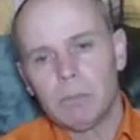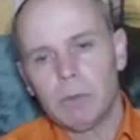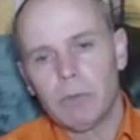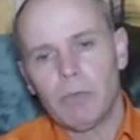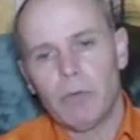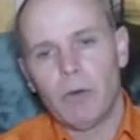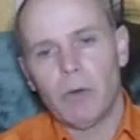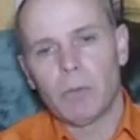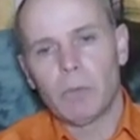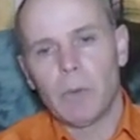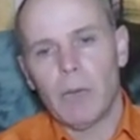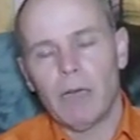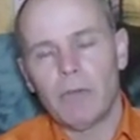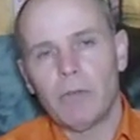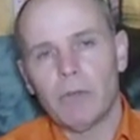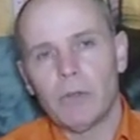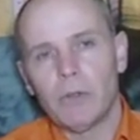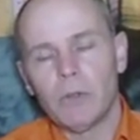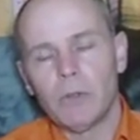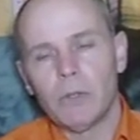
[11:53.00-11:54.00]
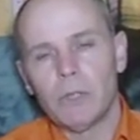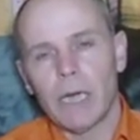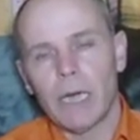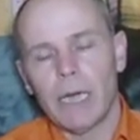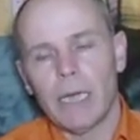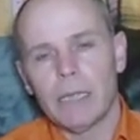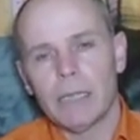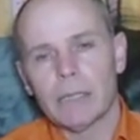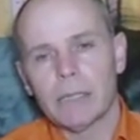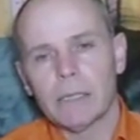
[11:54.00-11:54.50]
Performed well for 2
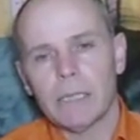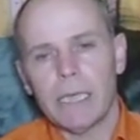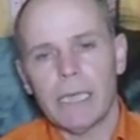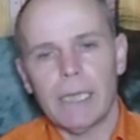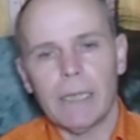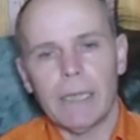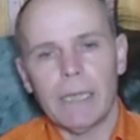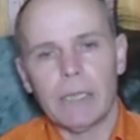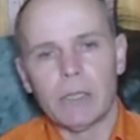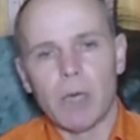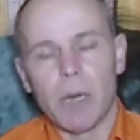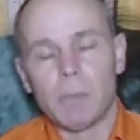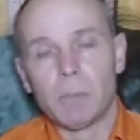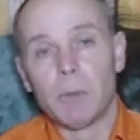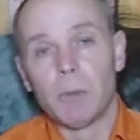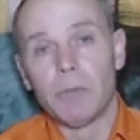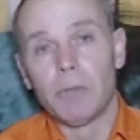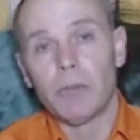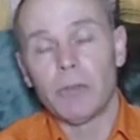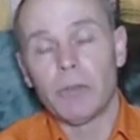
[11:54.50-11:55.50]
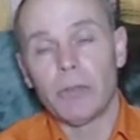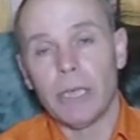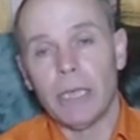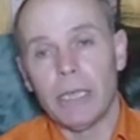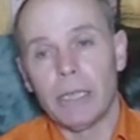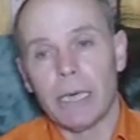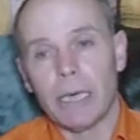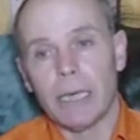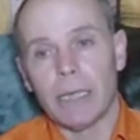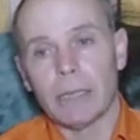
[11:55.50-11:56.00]
trials and then dropped off for
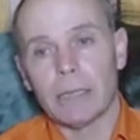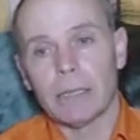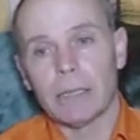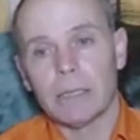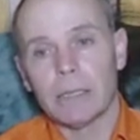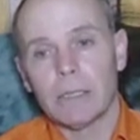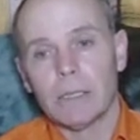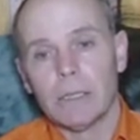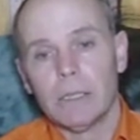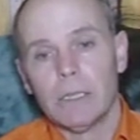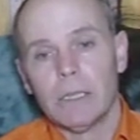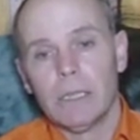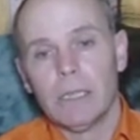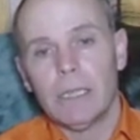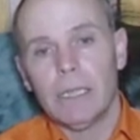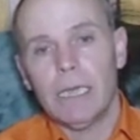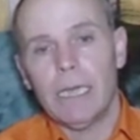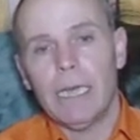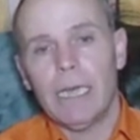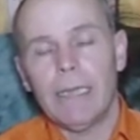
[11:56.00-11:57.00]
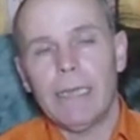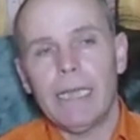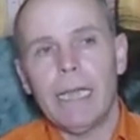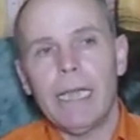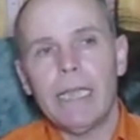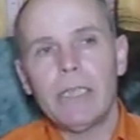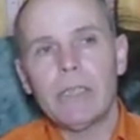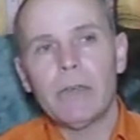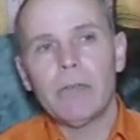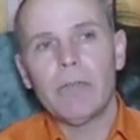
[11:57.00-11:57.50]
3 trials. And at
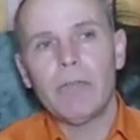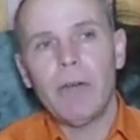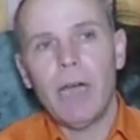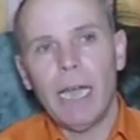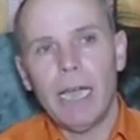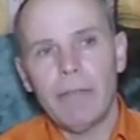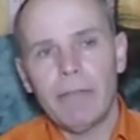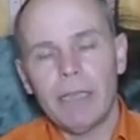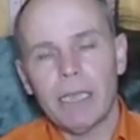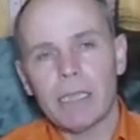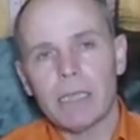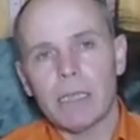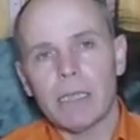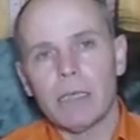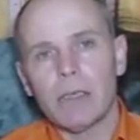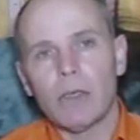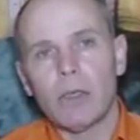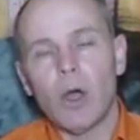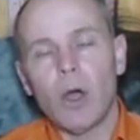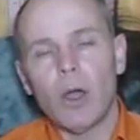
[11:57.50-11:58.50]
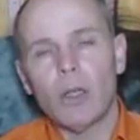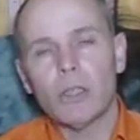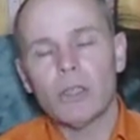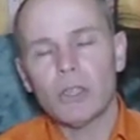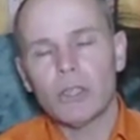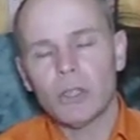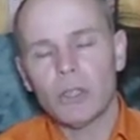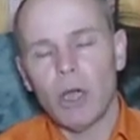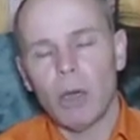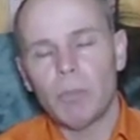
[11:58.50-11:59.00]
the age of 5 years, the dog
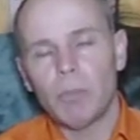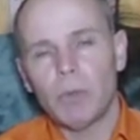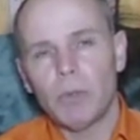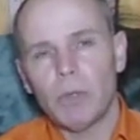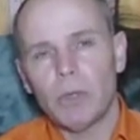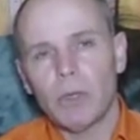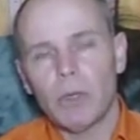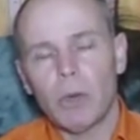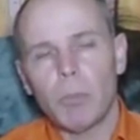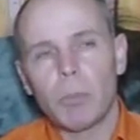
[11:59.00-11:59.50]
stopped